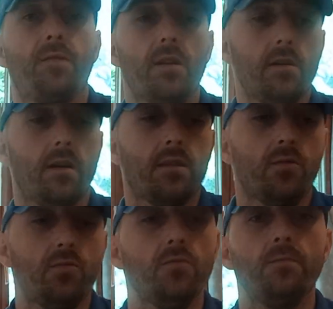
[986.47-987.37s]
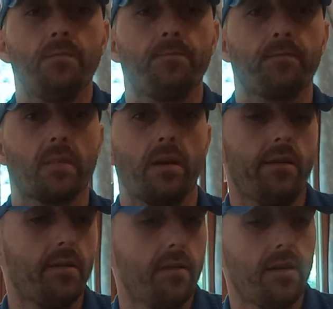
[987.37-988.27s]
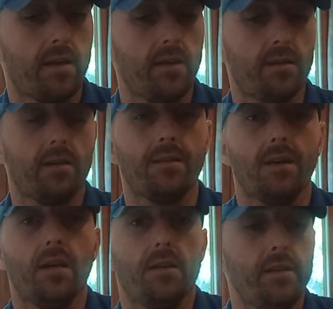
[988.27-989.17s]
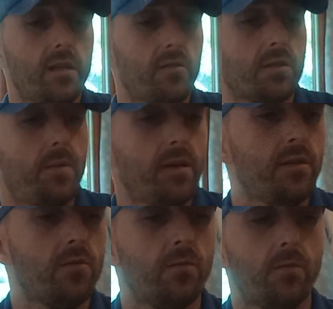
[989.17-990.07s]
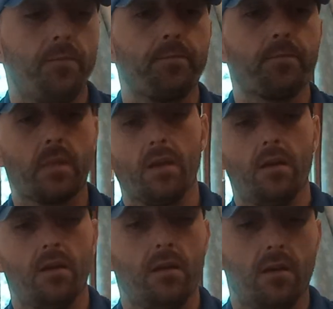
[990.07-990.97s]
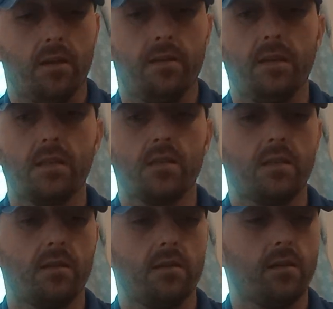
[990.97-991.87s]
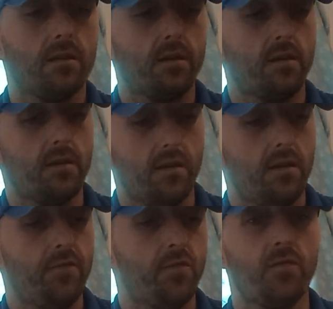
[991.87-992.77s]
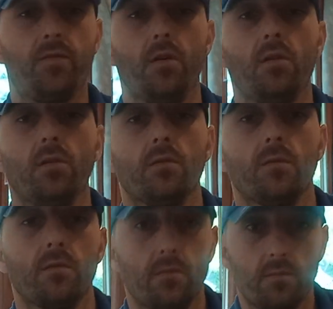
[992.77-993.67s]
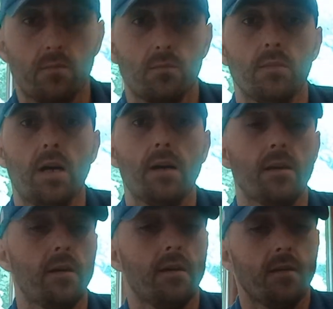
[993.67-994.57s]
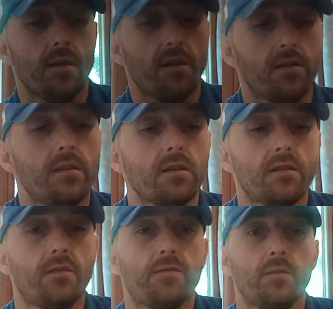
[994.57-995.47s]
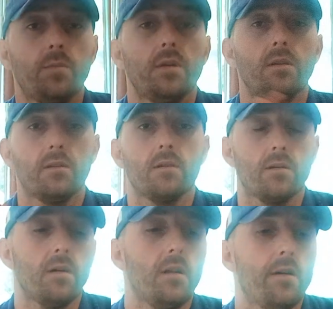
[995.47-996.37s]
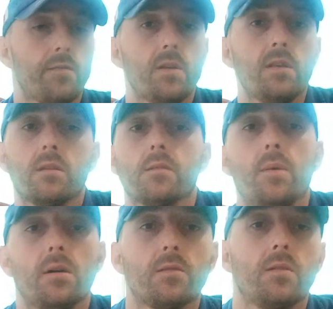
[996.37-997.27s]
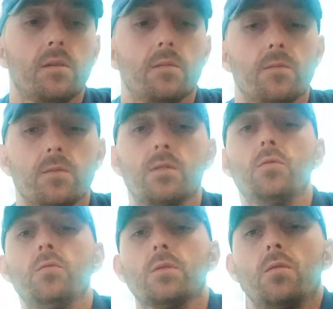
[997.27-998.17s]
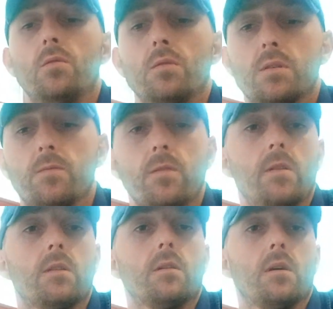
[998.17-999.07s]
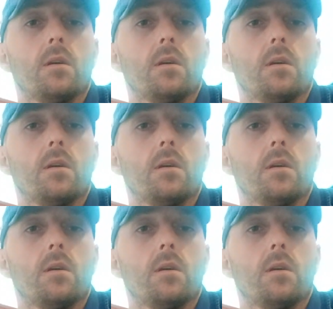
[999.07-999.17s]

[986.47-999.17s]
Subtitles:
further ado, I kind of needed to explain you this. If you follow my readings, that will be a lot of readings about the runestones. We will